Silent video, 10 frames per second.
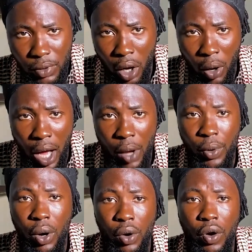how
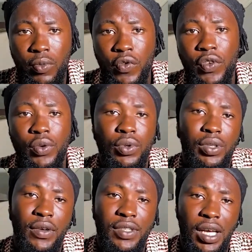a horror movie would
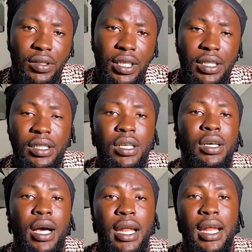have sounded.
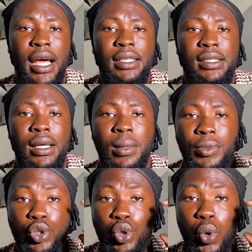I liked
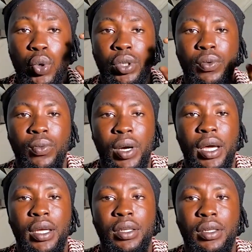the tone
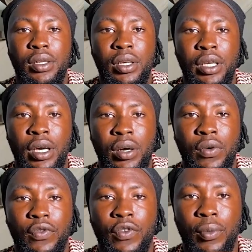when the
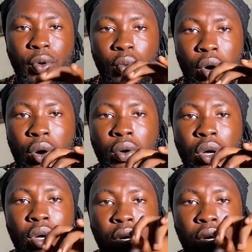girl from the wall